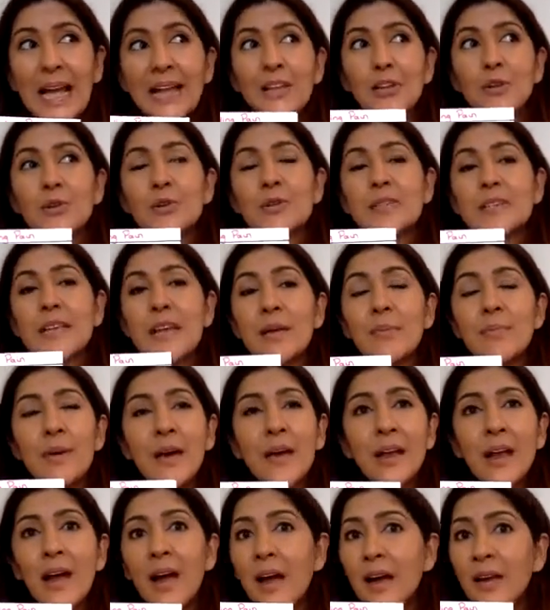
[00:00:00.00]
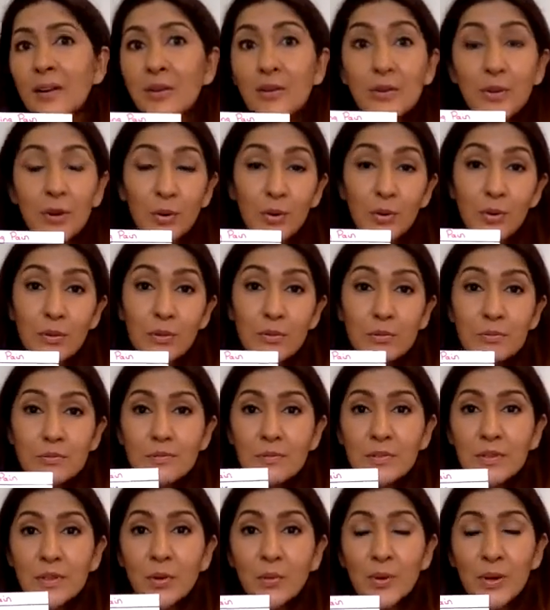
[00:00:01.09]
And you'll say, but I don't know,
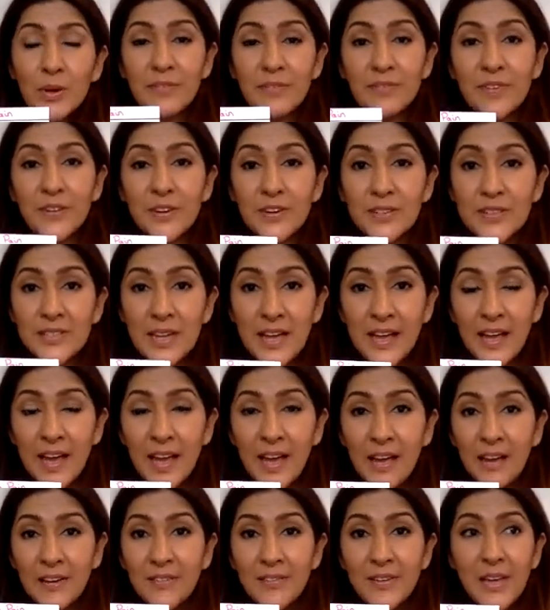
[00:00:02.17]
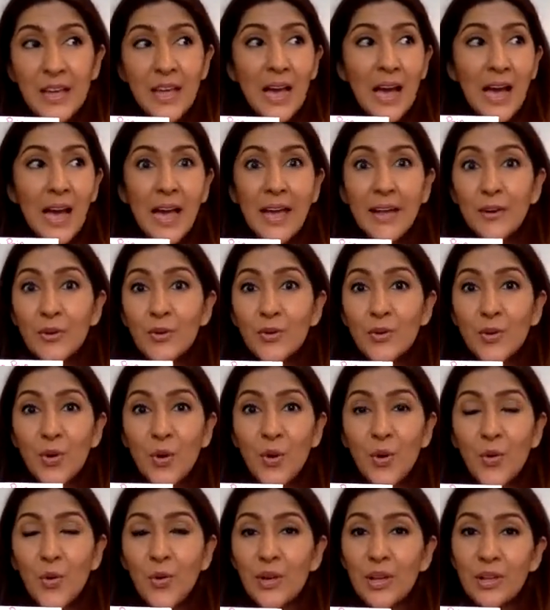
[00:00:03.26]
what fears I have. I don't
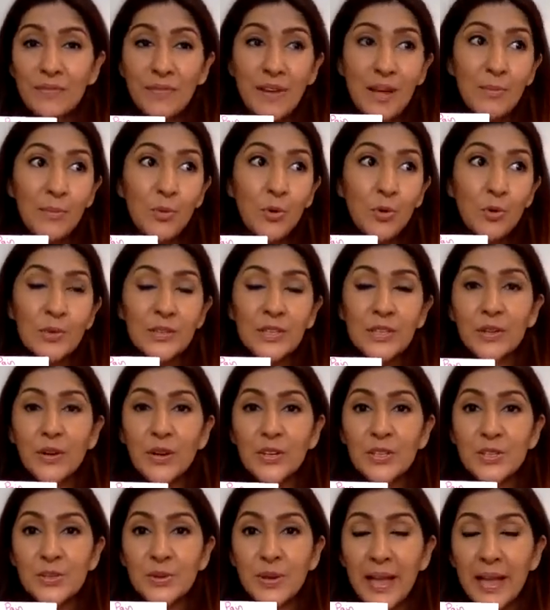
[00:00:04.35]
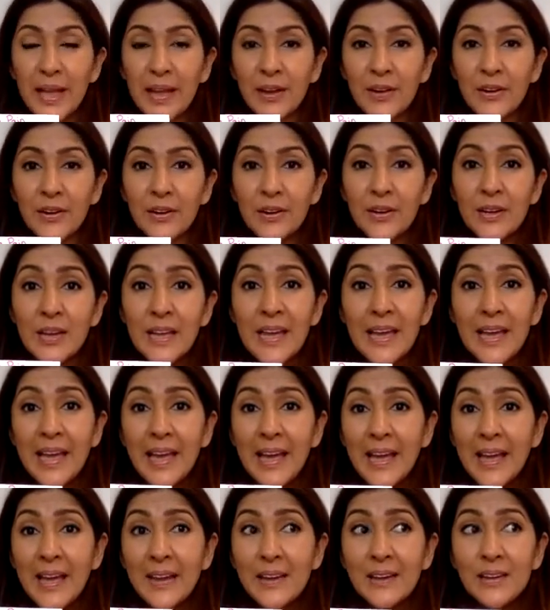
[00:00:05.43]
know if I'm holding on to anger.
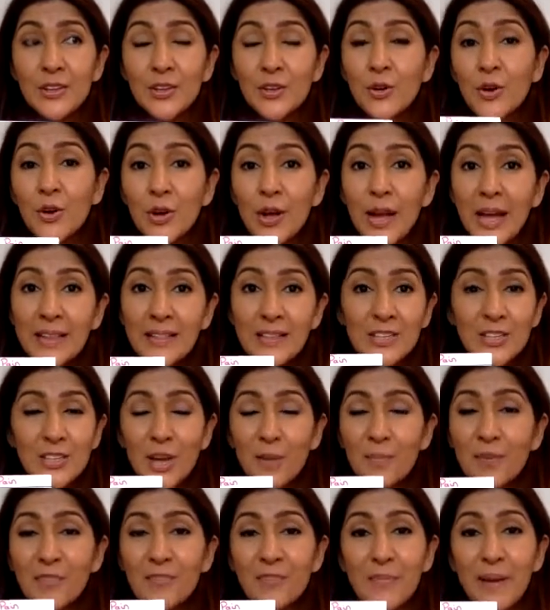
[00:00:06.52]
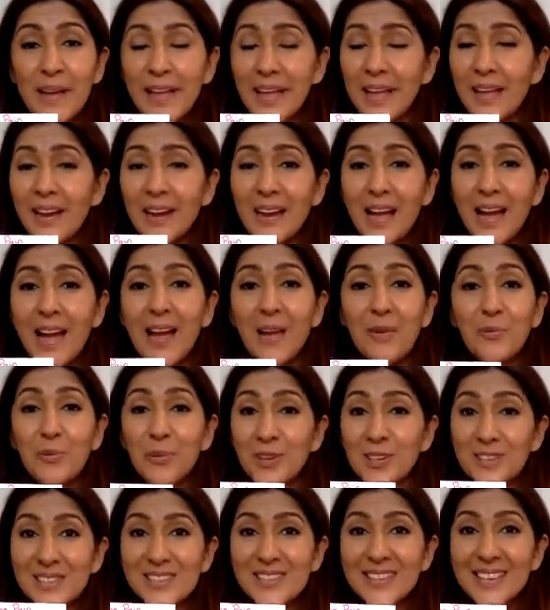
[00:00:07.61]
And, at the top of my head, I
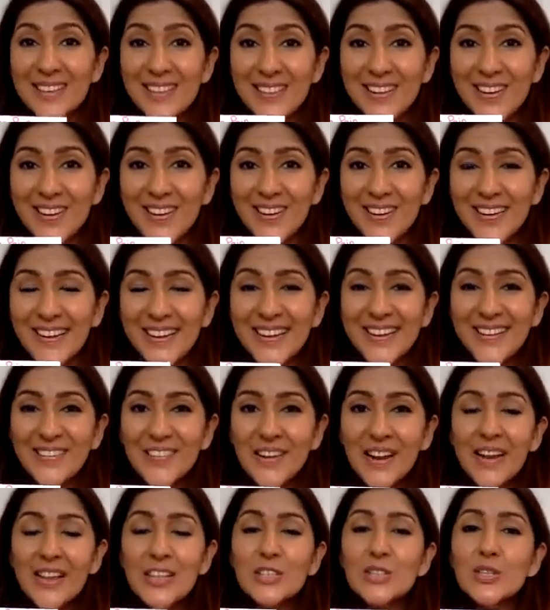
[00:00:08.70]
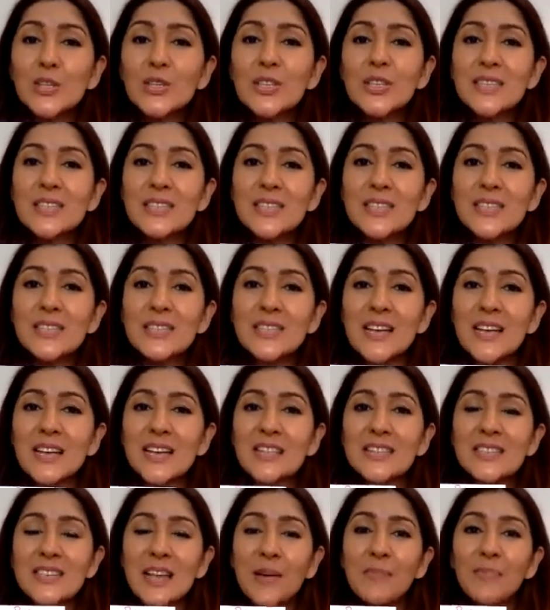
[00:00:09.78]
wouldn't either, right? So this is
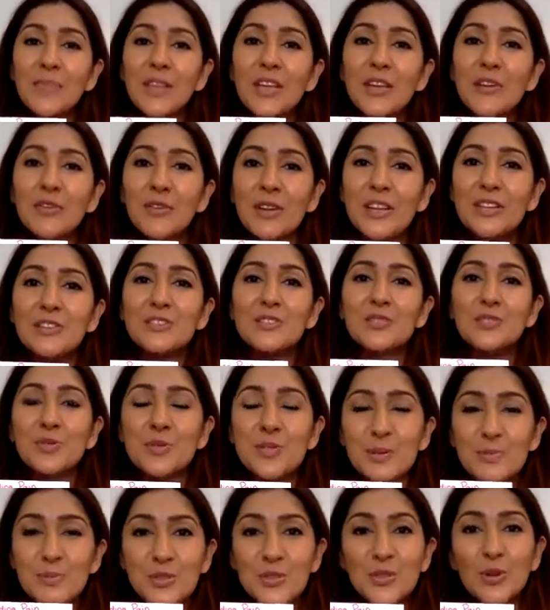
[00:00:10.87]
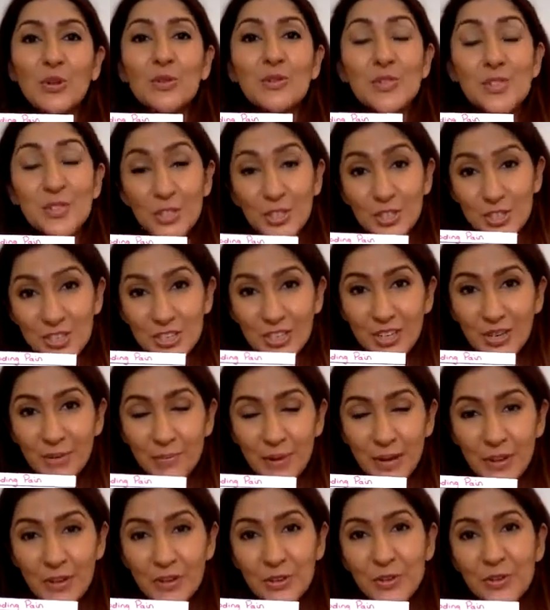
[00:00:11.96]
something you need to do some soul searching
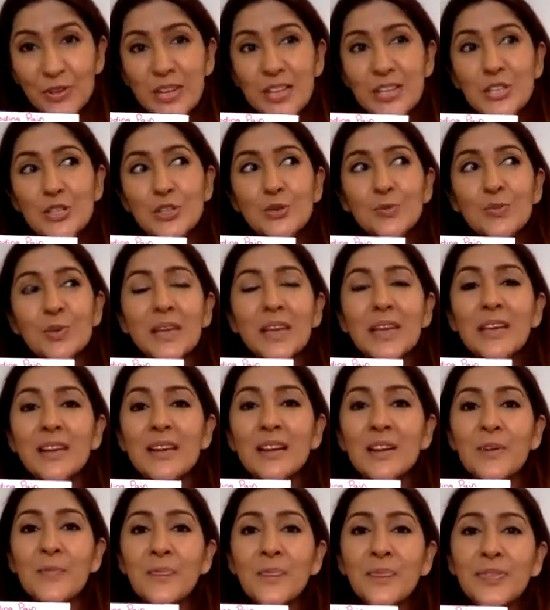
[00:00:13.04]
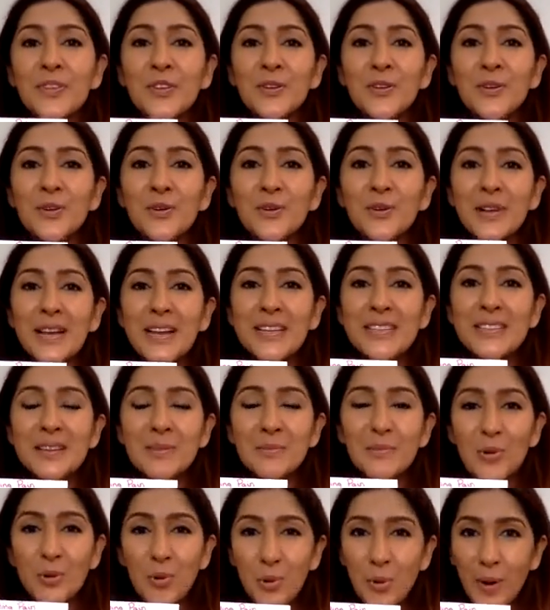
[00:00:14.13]
about. You need to be, create
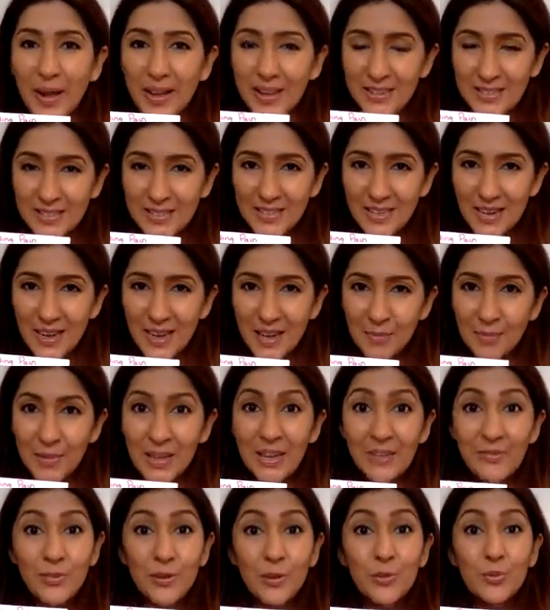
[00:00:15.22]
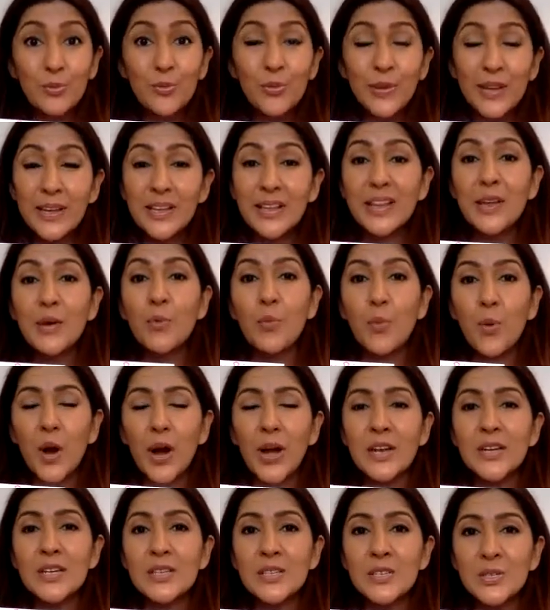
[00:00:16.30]
some quiet time if you really
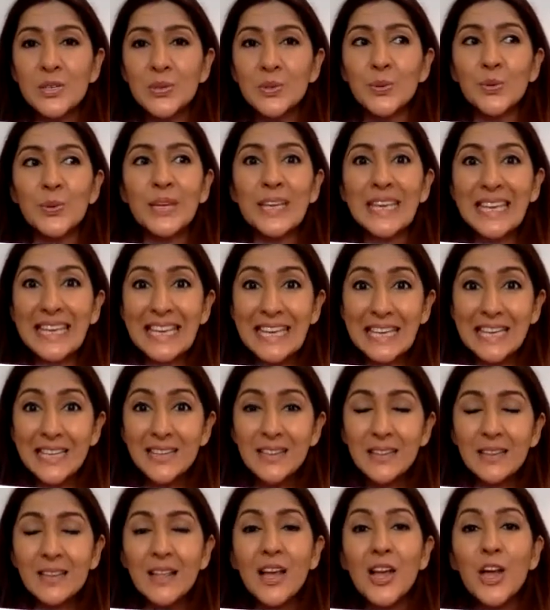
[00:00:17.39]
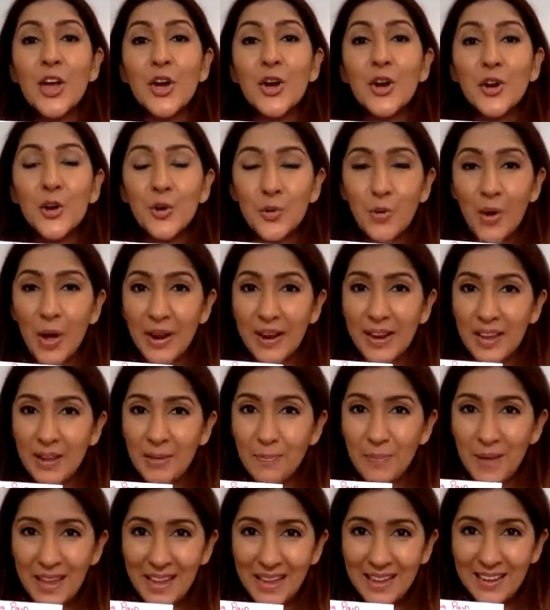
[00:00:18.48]
want to heal
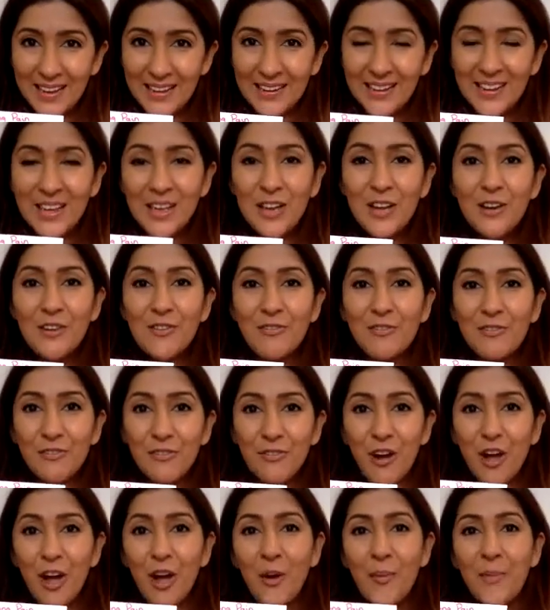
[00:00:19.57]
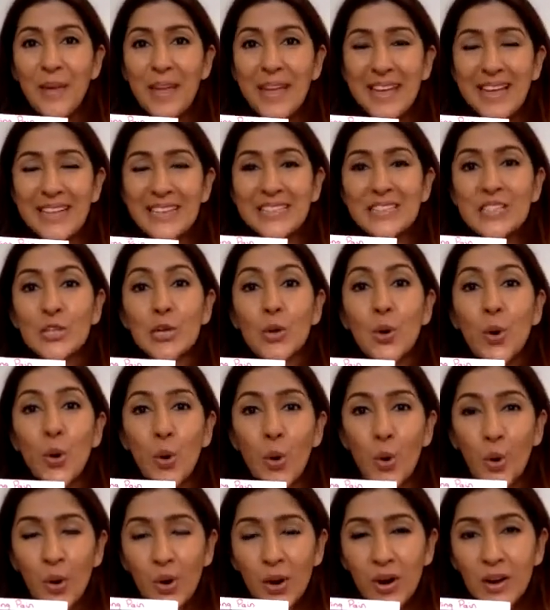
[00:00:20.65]
chronic pain from its
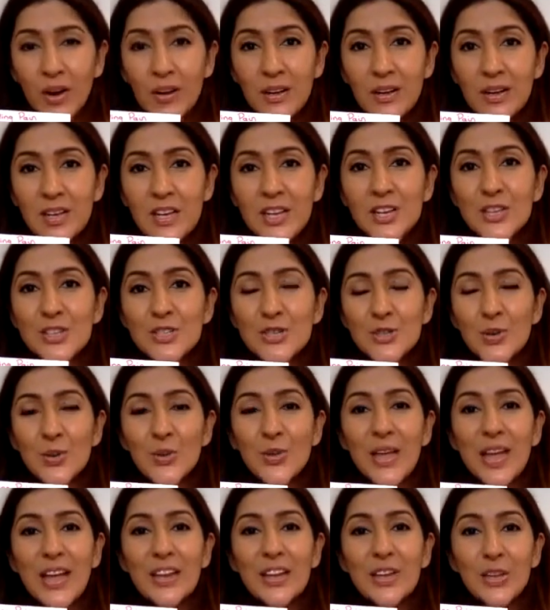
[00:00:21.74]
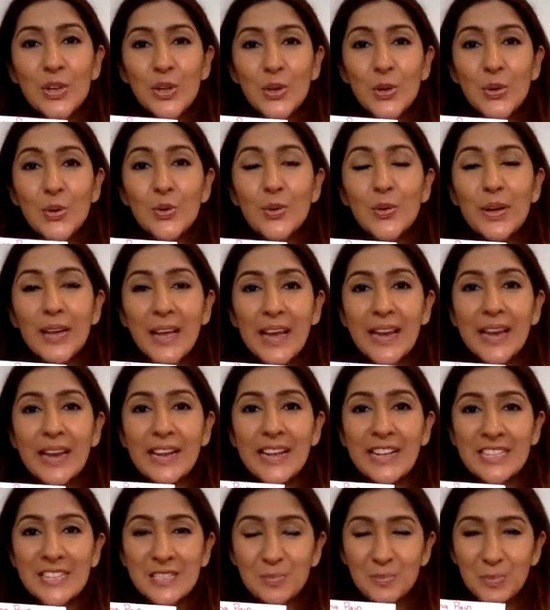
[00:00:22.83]
core, so that you can
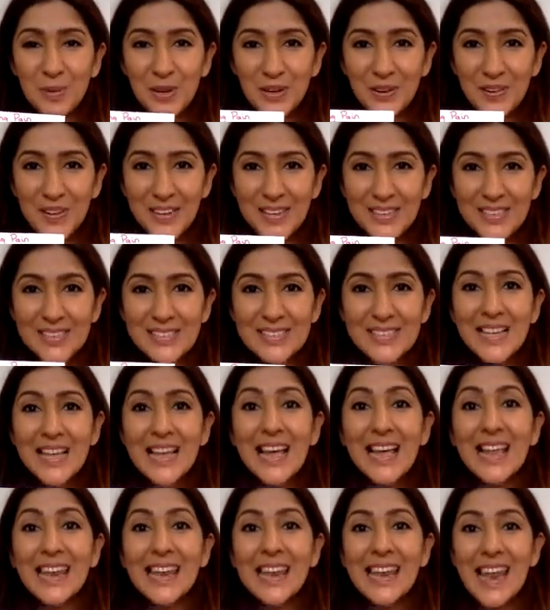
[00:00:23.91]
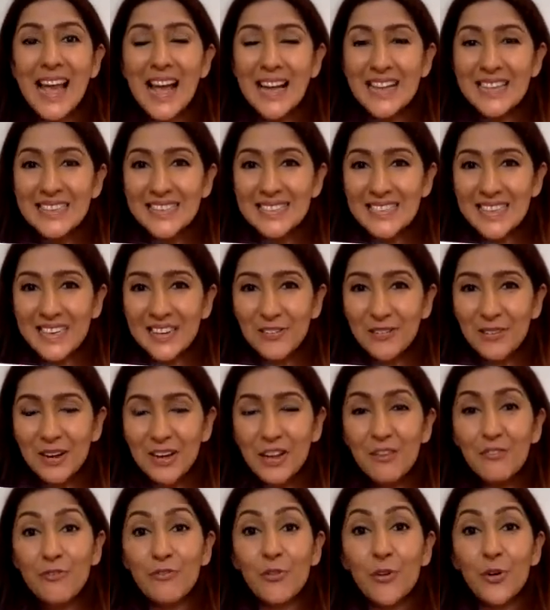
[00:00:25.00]
experience lasting
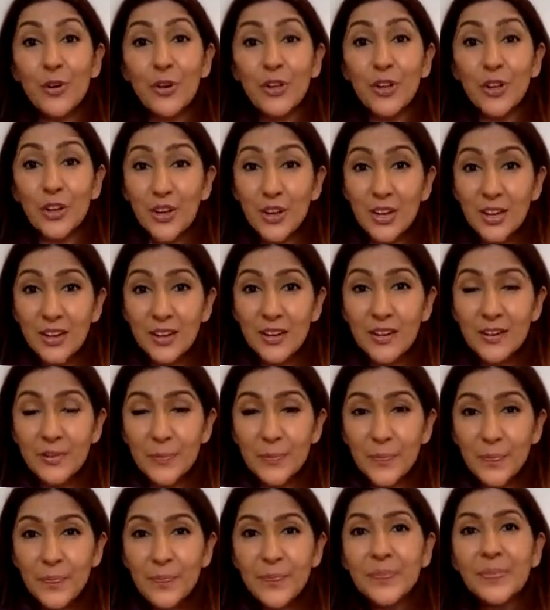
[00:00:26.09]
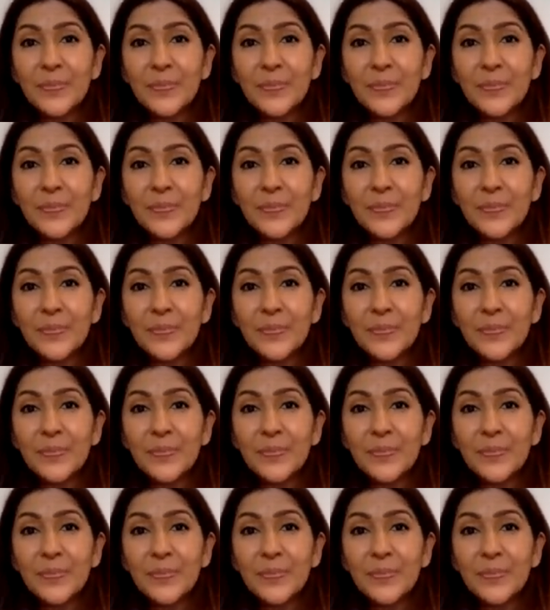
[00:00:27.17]
relief for good.